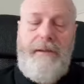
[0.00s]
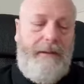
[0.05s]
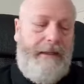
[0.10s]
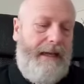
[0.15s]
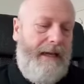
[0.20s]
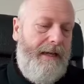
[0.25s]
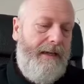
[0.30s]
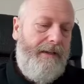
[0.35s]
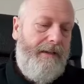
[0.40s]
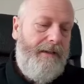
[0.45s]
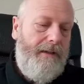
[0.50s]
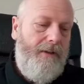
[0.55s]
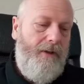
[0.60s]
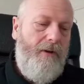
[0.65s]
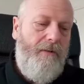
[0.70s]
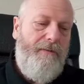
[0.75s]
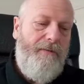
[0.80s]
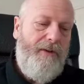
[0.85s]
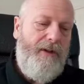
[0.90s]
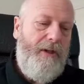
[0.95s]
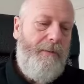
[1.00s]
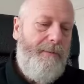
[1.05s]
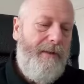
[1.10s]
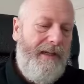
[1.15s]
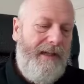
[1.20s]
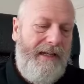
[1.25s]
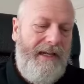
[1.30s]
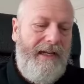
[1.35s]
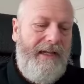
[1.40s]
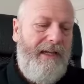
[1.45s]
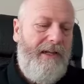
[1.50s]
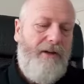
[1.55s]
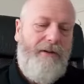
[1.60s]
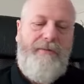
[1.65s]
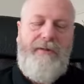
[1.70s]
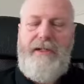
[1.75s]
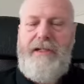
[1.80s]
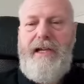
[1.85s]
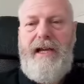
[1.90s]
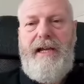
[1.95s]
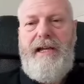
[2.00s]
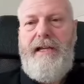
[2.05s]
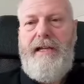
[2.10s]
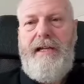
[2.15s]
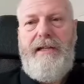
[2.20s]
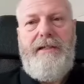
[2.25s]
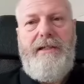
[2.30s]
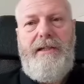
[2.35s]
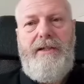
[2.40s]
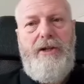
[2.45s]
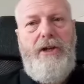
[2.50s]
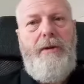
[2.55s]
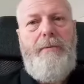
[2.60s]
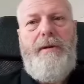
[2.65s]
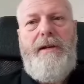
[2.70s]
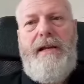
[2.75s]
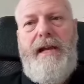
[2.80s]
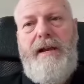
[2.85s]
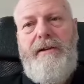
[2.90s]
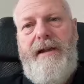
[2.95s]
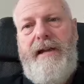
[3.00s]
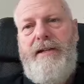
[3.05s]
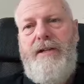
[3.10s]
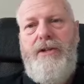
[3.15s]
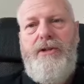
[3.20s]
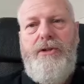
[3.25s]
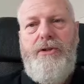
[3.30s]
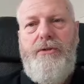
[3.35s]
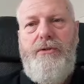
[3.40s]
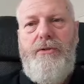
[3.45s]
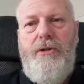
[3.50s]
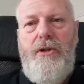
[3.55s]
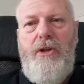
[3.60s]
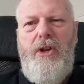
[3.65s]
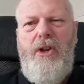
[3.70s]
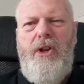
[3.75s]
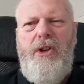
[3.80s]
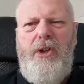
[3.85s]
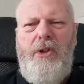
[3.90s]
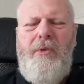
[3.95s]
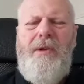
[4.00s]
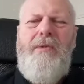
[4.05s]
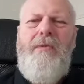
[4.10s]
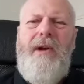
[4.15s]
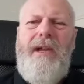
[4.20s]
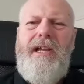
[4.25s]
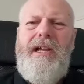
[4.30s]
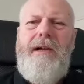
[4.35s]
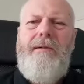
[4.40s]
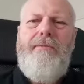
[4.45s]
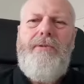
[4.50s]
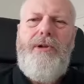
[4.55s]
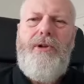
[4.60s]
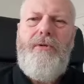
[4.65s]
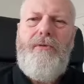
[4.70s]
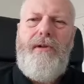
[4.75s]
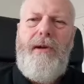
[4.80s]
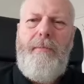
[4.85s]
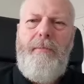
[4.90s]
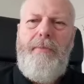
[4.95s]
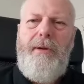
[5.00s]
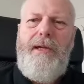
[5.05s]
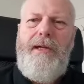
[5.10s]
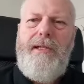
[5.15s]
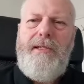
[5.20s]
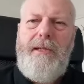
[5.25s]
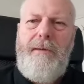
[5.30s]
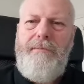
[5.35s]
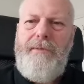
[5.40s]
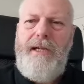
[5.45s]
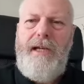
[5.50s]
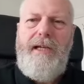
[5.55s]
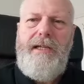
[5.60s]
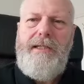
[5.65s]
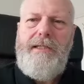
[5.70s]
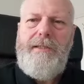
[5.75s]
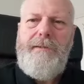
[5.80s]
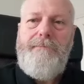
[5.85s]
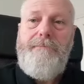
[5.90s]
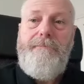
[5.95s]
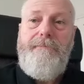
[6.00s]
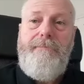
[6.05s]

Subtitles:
And often the beginning of a day can determine our attitude. Do we wake up grumpy some days?